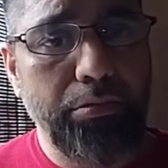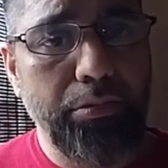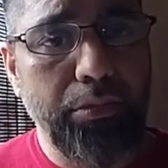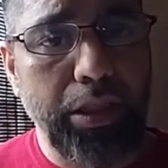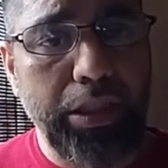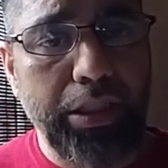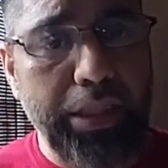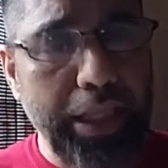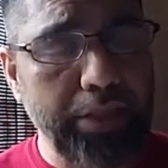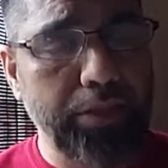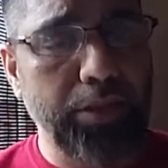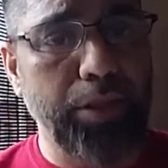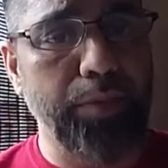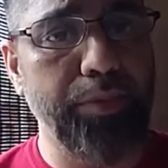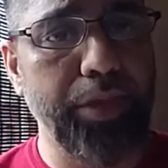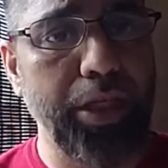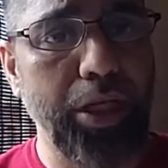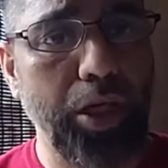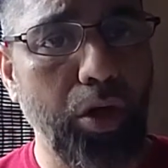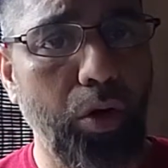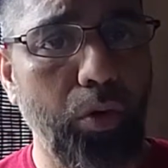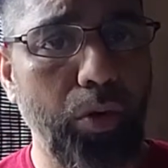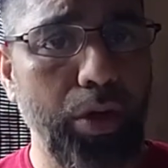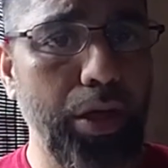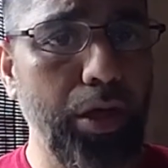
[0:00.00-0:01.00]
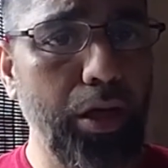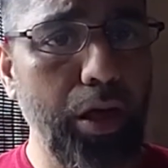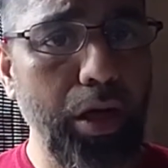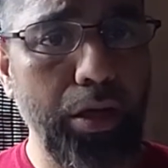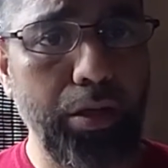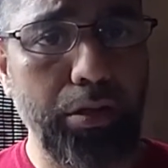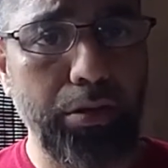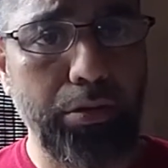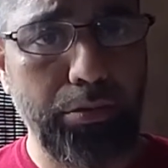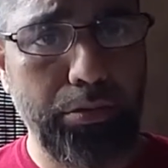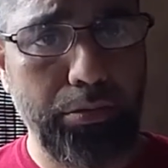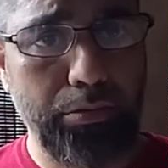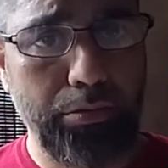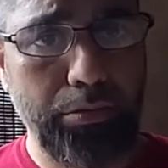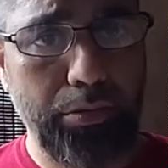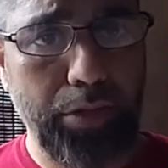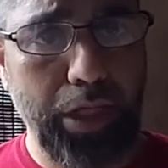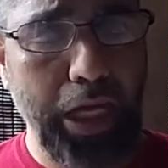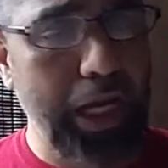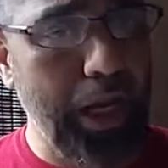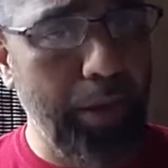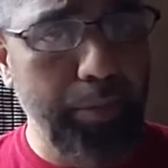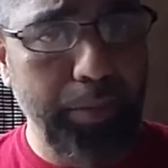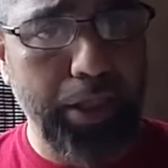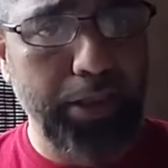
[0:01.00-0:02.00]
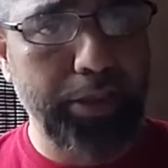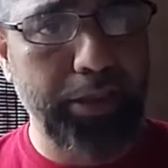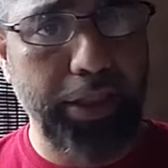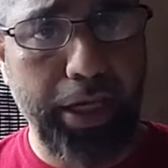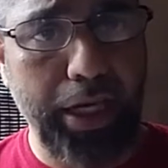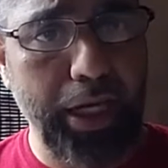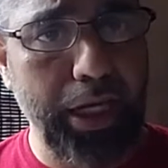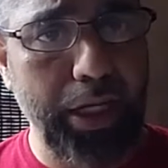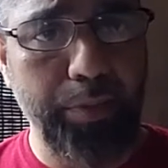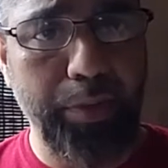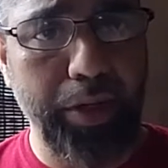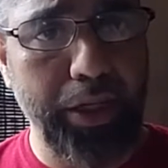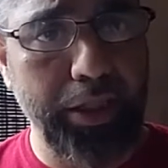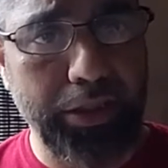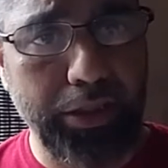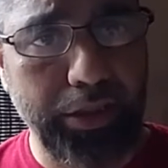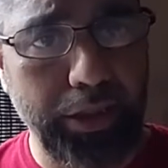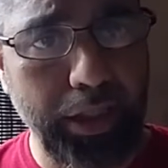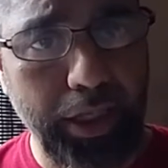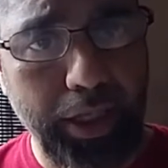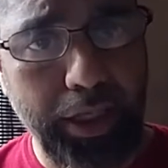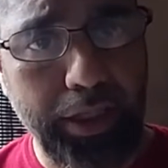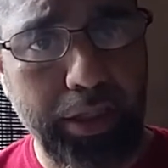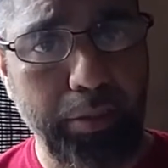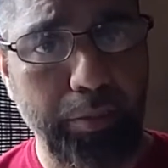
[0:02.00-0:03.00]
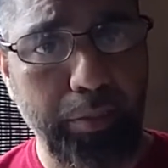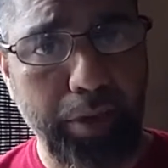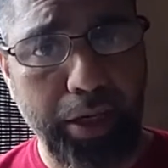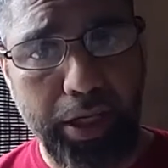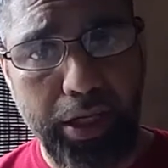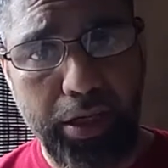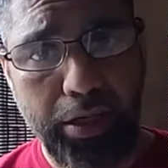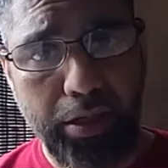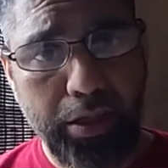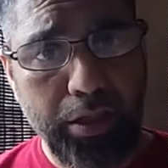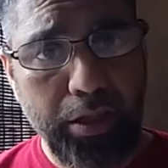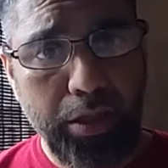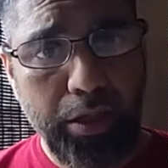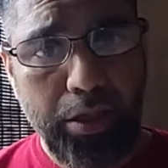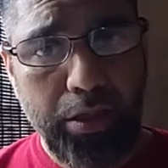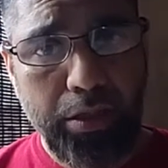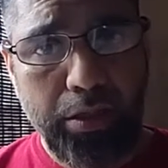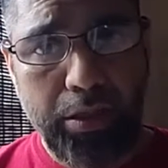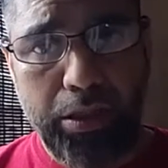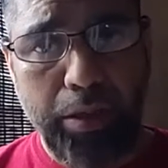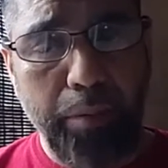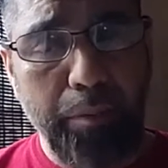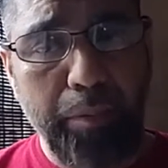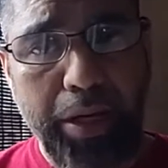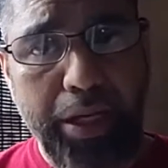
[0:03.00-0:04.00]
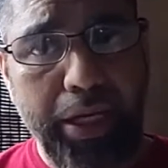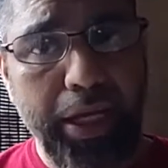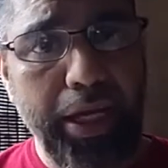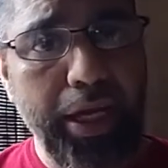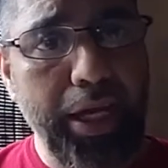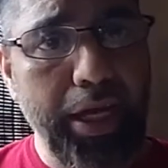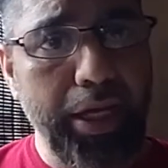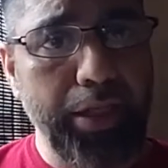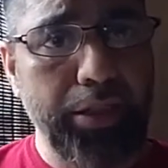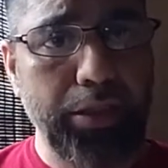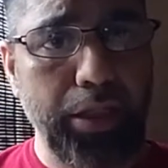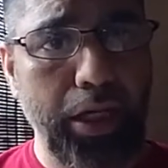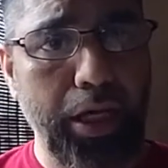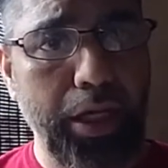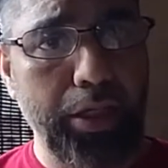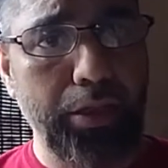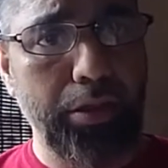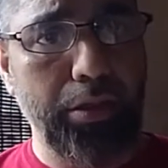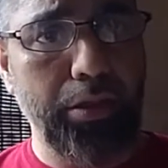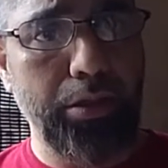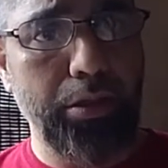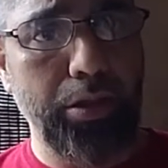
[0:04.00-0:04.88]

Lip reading: there's something going on. And I'm not saying anybody's stealing the money. The money is not